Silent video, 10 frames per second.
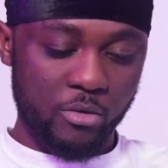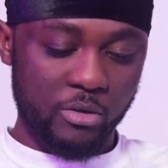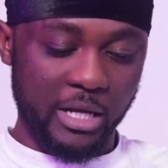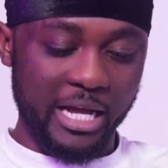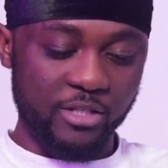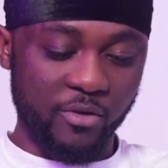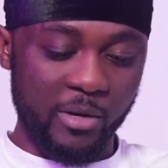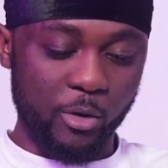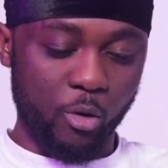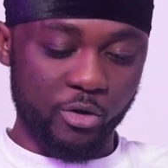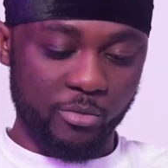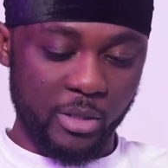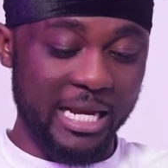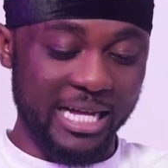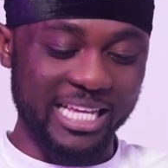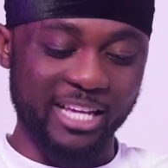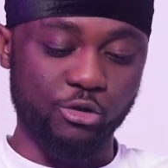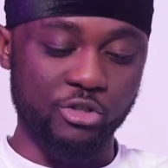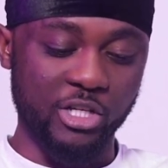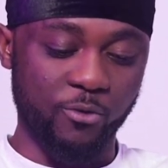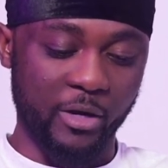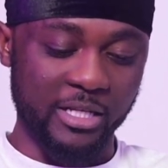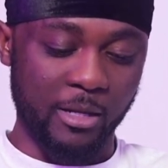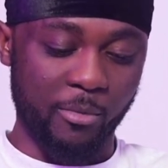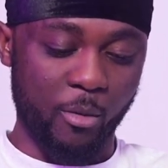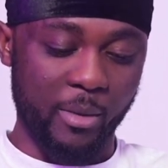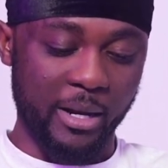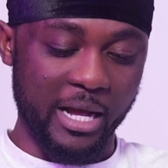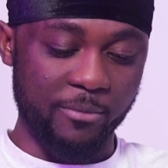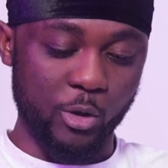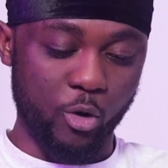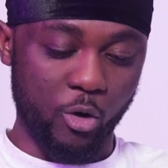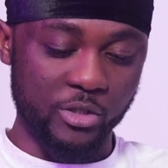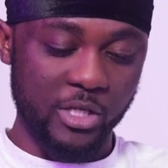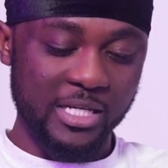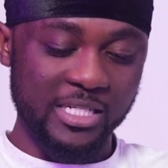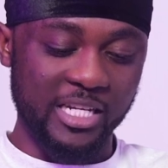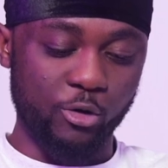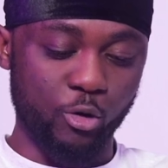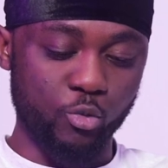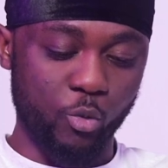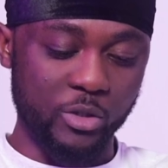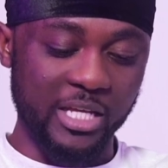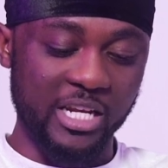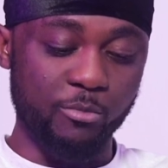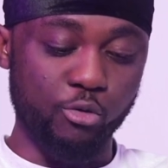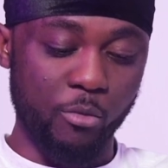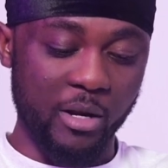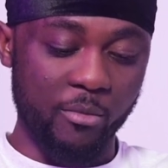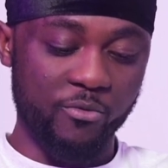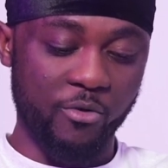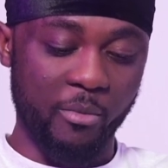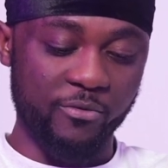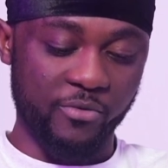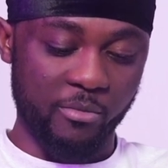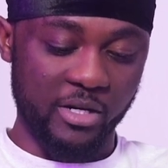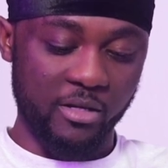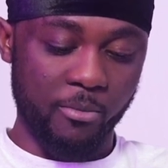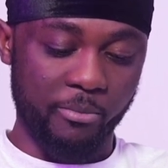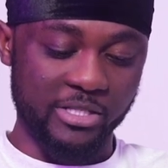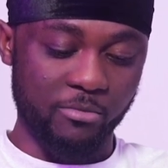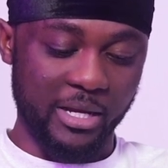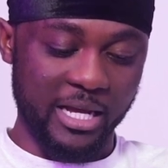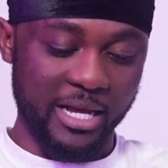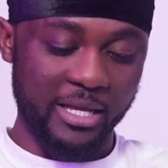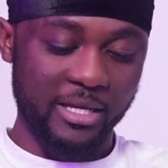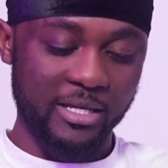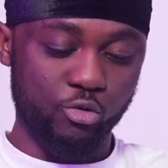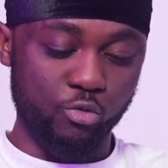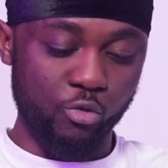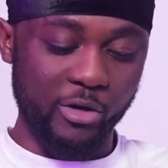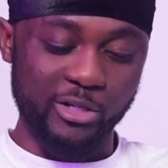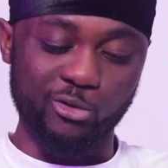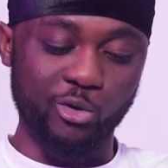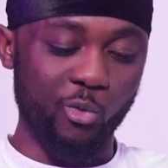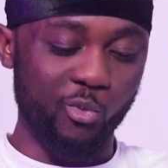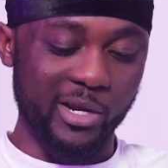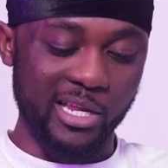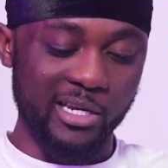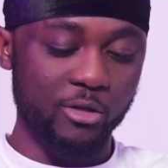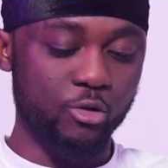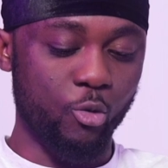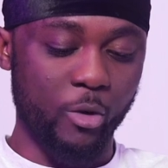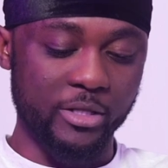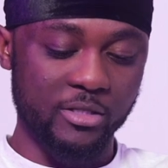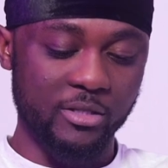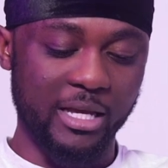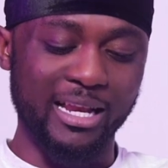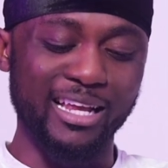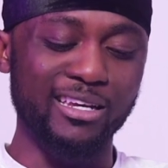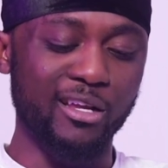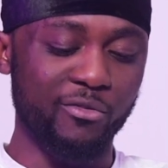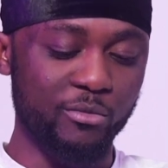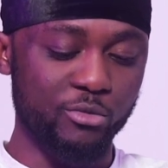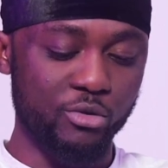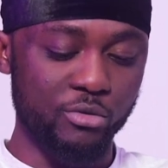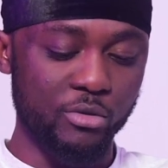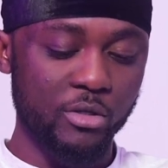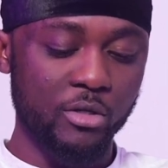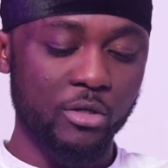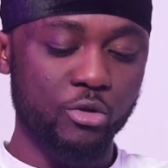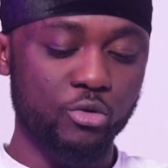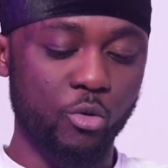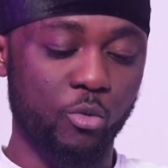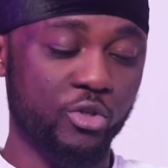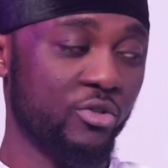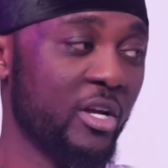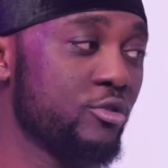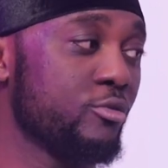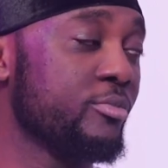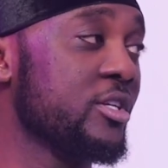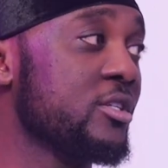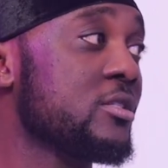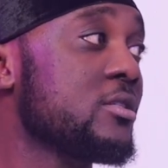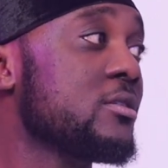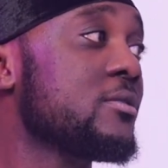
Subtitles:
The guy's family called me that I should just forget about my guy because they don't want any problem from my family. But my guy too is not willing to quit and I love him too. So what should I do, please?